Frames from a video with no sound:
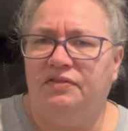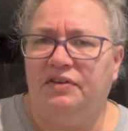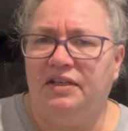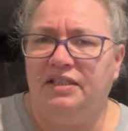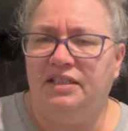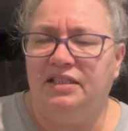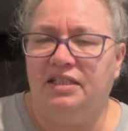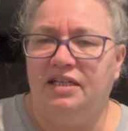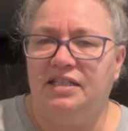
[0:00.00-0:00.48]
I
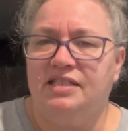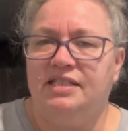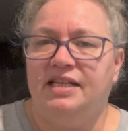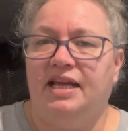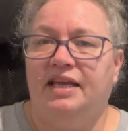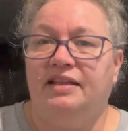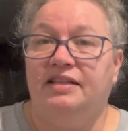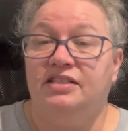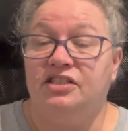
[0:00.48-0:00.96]
did not
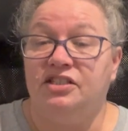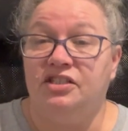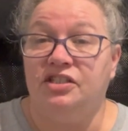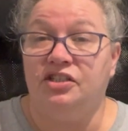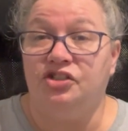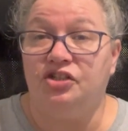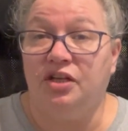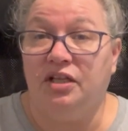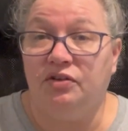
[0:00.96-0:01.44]
say, this is
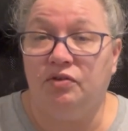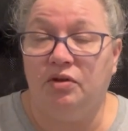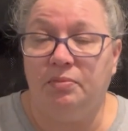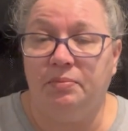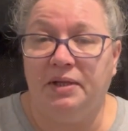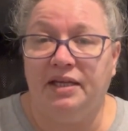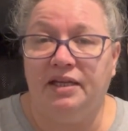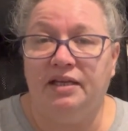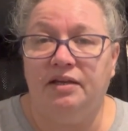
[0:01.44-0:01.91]
the Jelly Roll
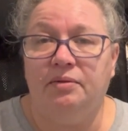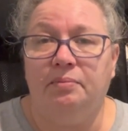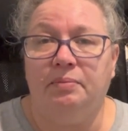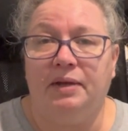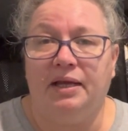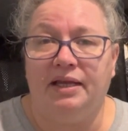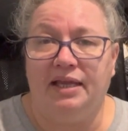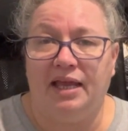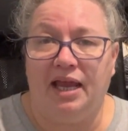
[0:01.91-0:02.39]
Blanket
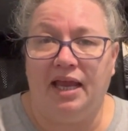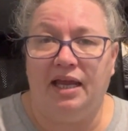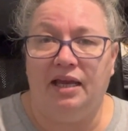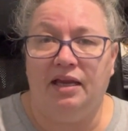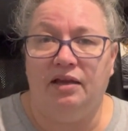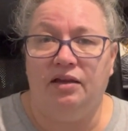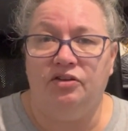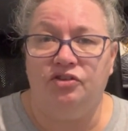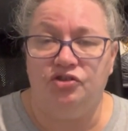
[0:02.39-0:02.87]
by
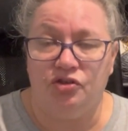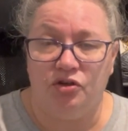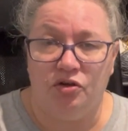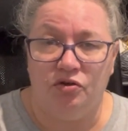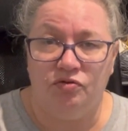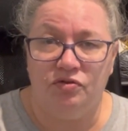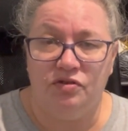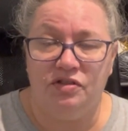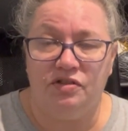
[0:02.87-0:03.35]
Kay
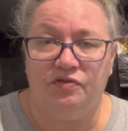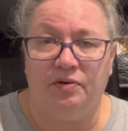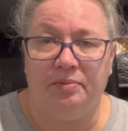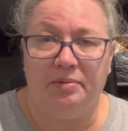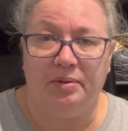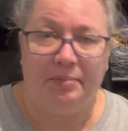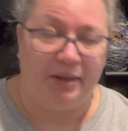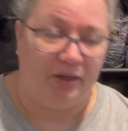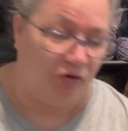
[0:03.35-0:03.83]
Jones from
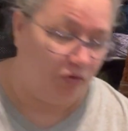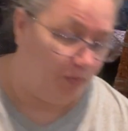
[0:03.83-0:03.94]
the Baker